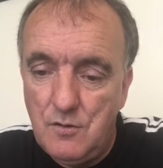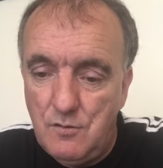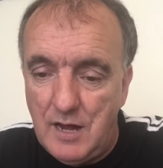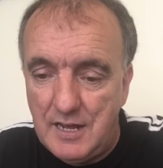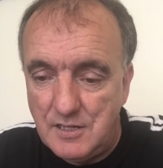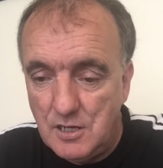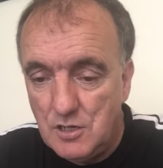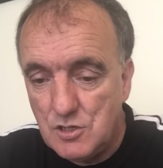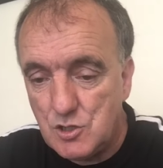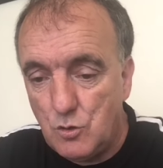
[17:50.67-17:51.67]
Right.
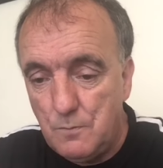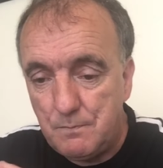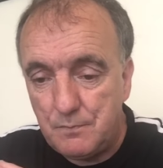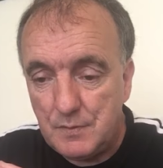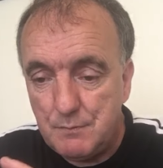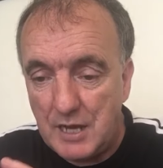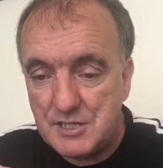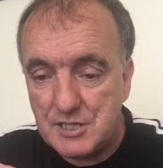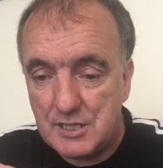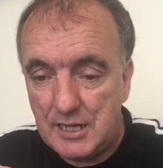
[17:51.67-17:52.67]
So
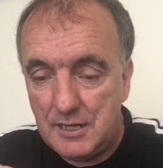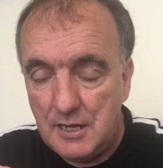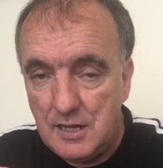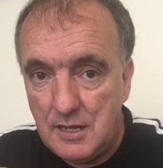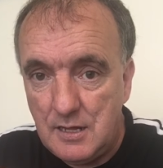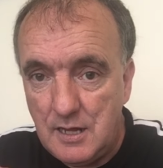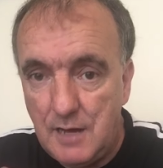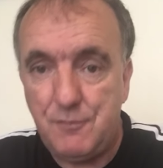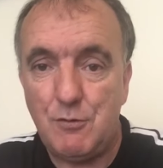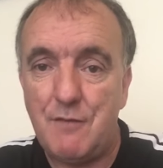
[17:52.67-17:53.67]
basically,
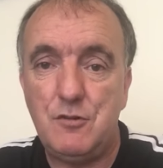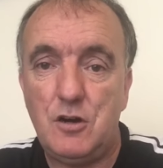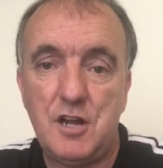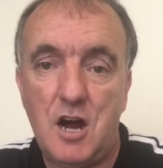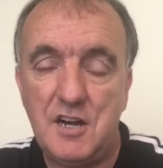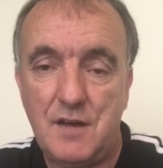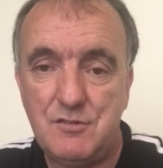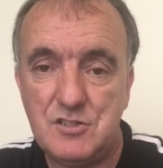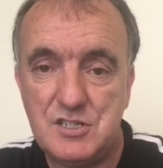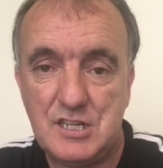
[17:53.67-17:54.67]
if you haven't got hard
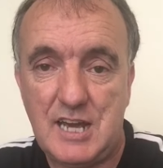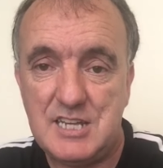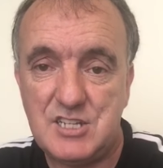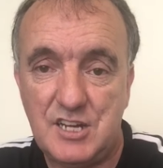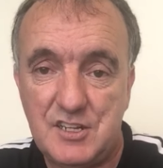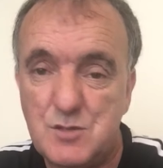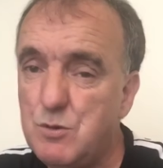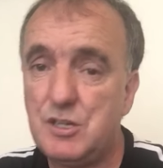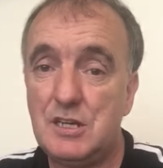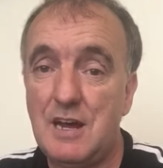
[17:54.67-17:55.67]
evidence in a case like this,
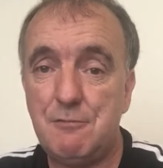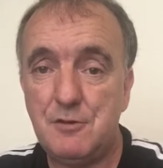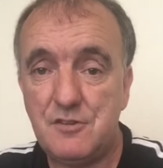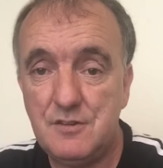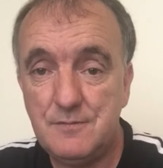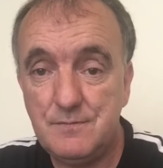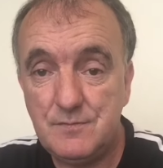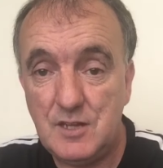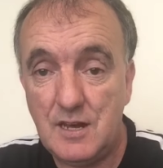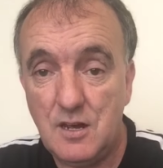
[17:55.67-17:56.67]
what are you left with?
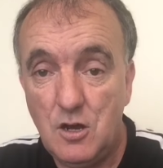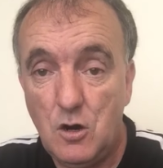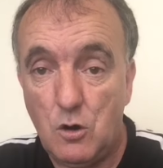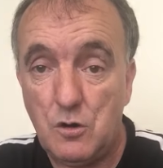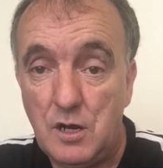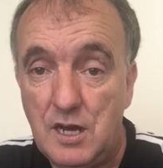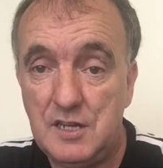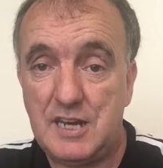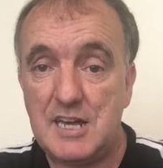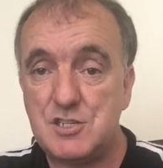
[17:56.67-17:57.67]
Yeah. Or in
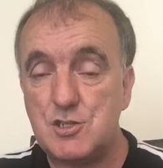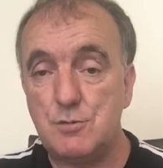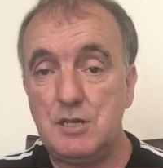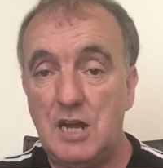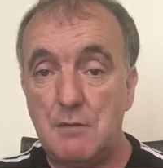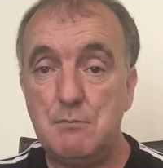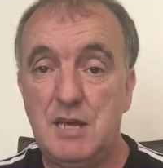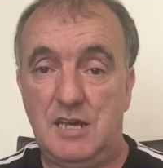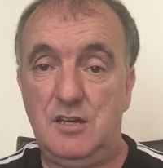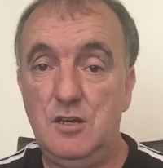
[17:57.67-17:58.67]
the case of somebody like
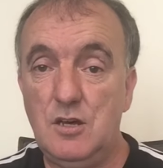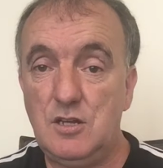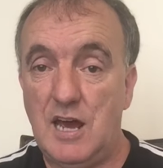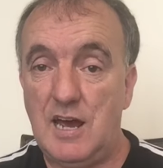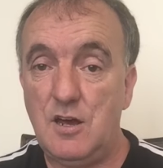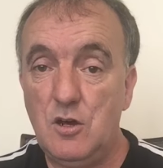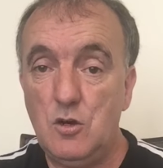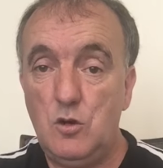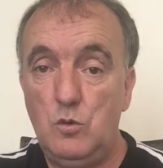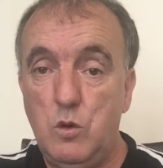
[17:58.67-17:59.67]
me,
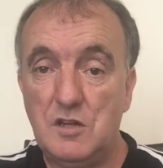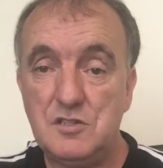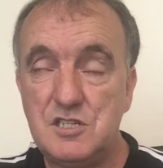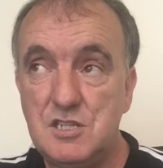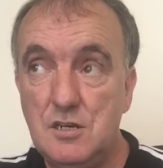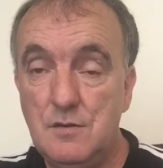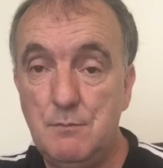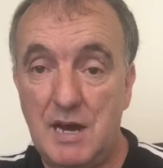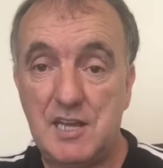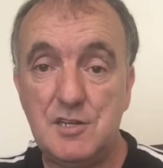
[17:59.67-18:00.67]
who wants
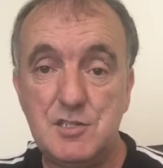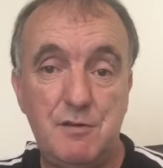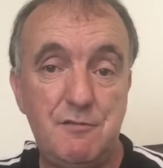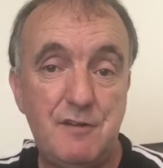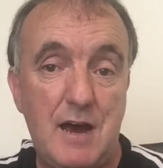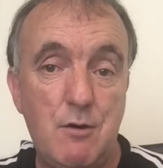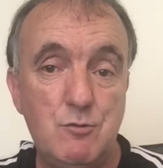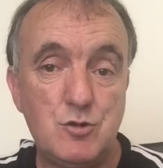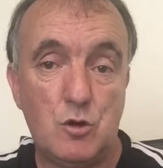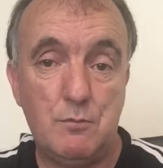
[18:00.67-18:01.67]
Madeleine to be
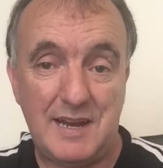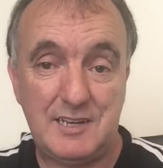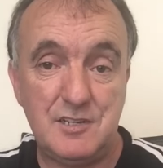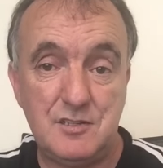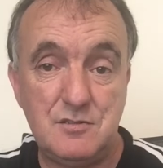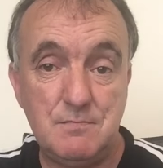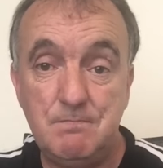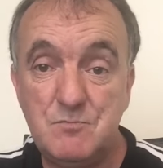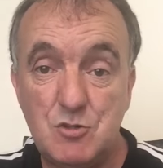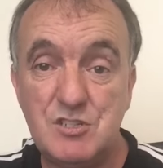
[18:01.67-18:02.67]
found or Madeleine to